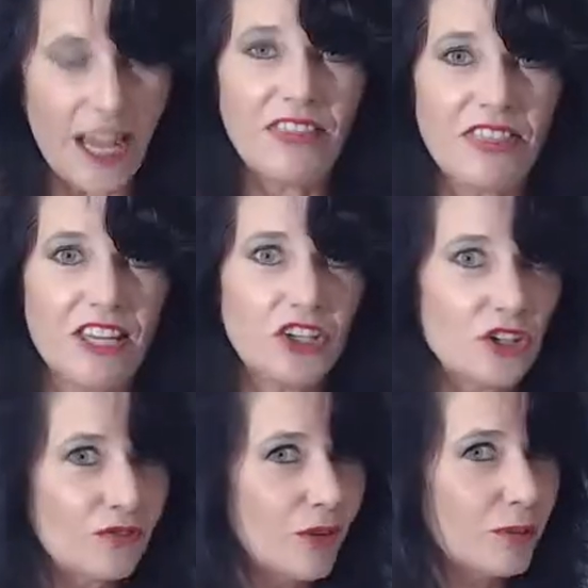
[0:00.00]
I think
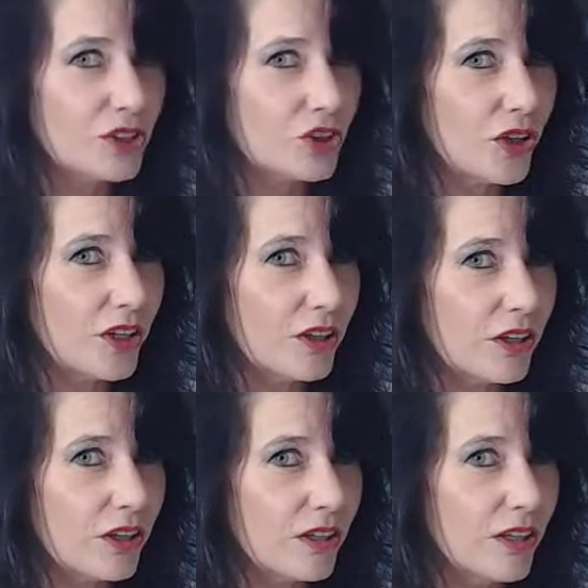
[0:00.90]
you're from
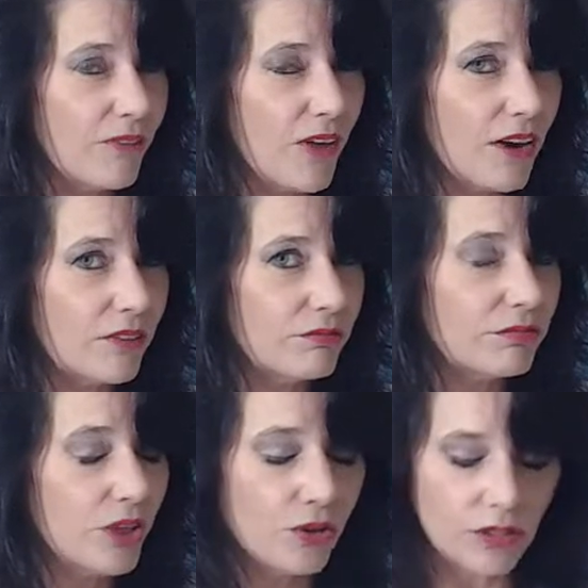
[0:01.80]
Australia, if I
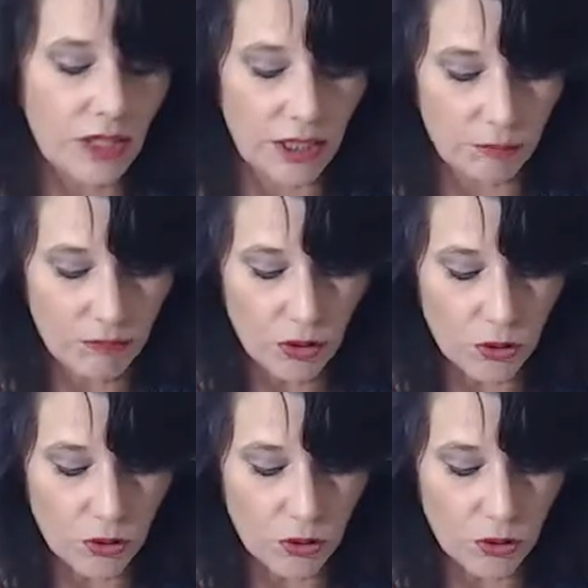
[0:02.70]
know the name,